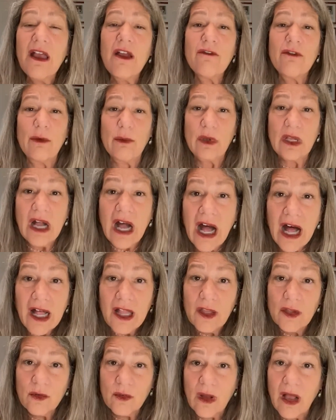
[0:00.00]
from
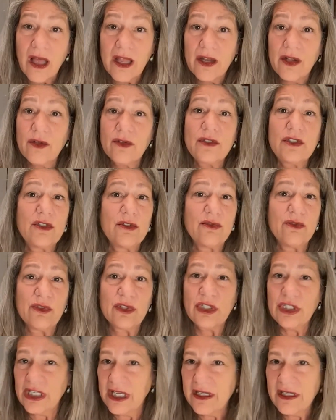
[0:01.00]
Colorado to
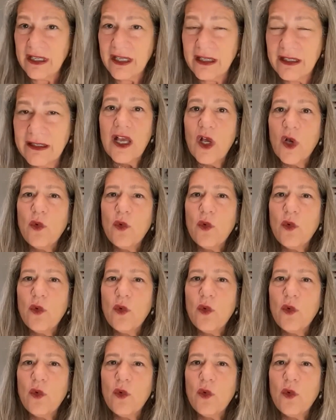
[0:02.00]
Virginia.